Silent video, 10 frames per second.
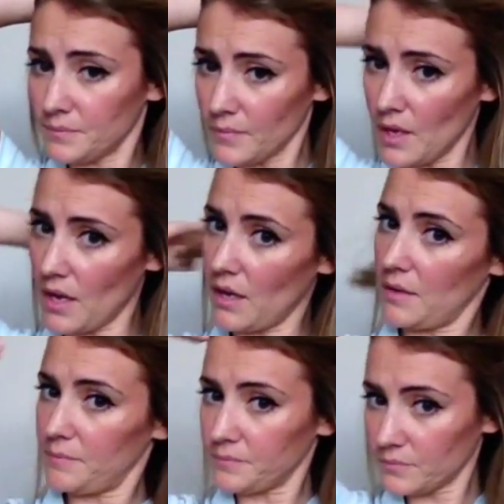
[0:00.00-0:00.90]

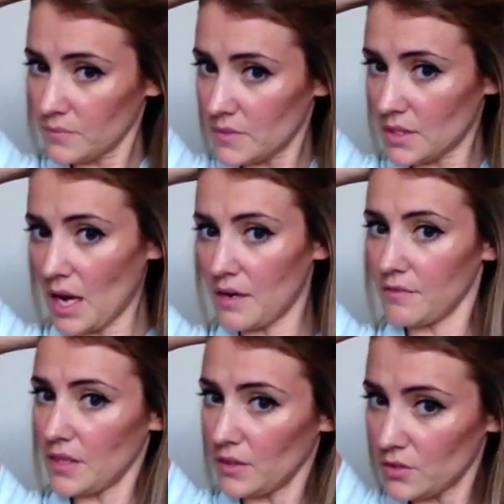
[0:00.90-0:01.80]
Kind of
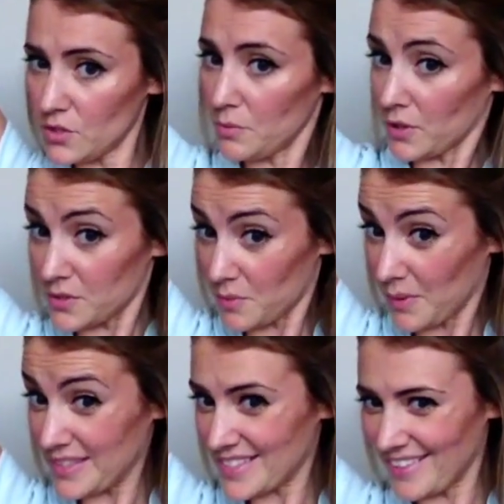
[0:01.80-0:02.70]
kill two birds with
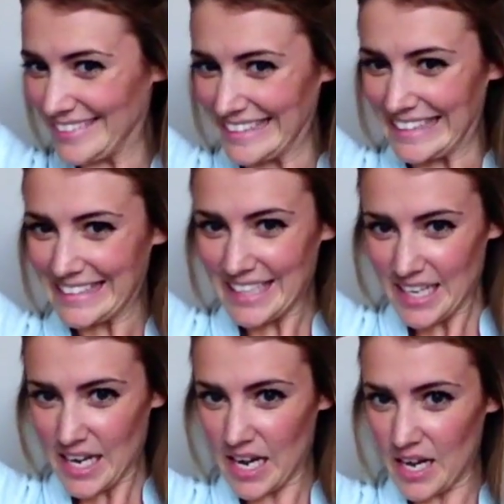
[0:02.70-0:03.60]
one stone.
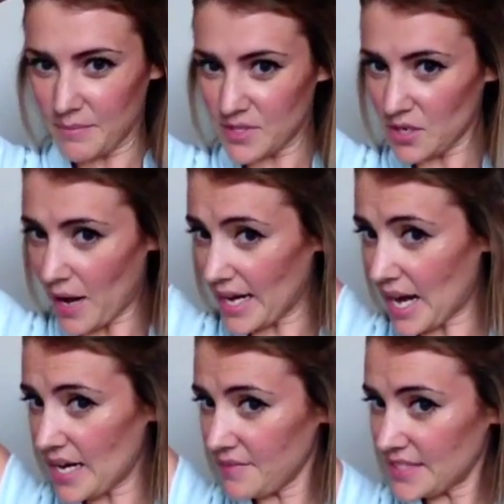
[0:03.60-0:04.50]
So I
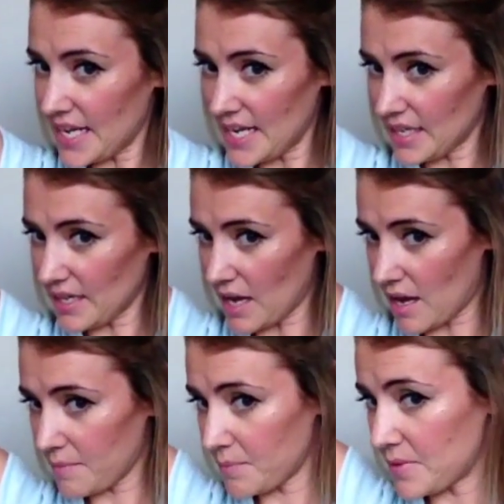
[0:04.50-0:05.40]
kind of take
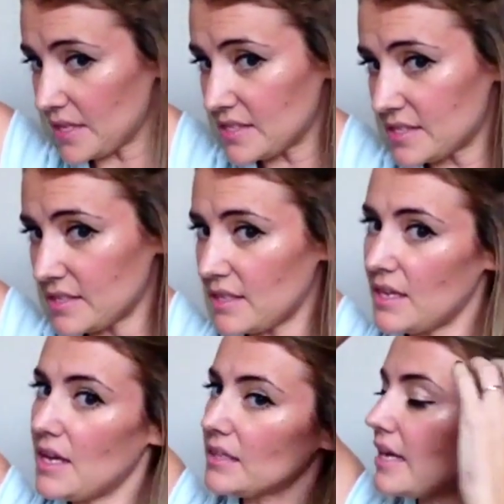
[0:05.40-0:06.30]
up this,
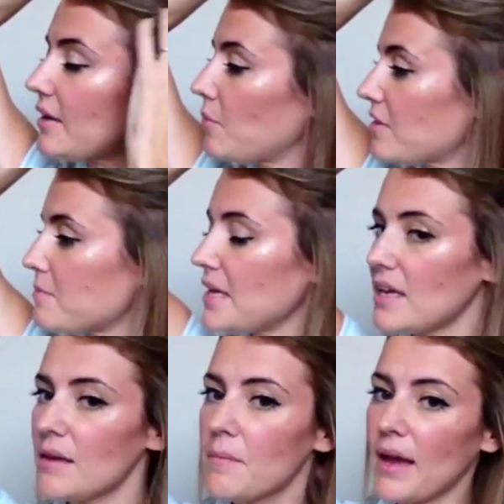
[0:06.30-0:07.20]
like with
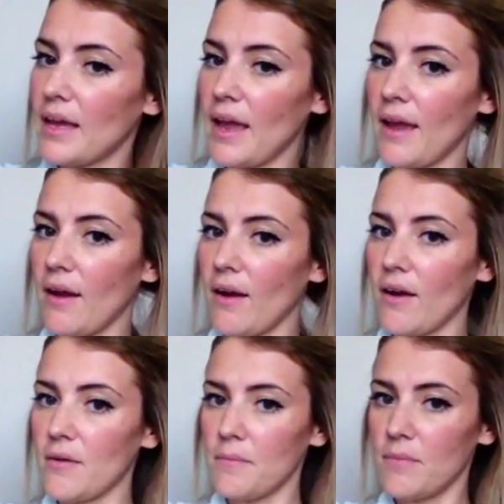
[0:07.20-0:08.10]
me, my
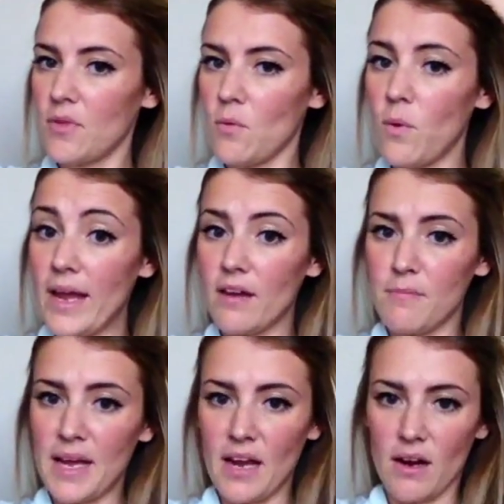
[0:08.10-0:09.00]
hair, the weight of
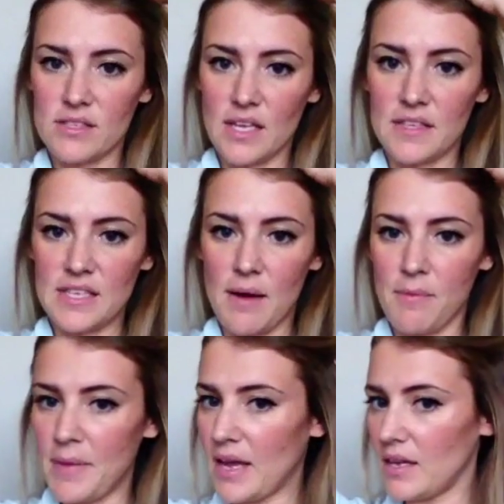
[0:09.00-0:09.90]
my hair is on the top
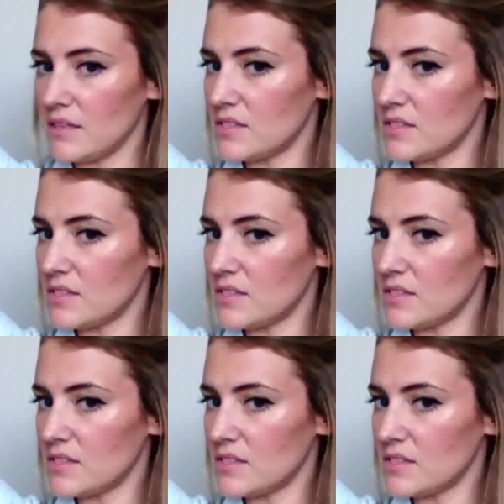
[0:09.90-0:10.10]
of my head.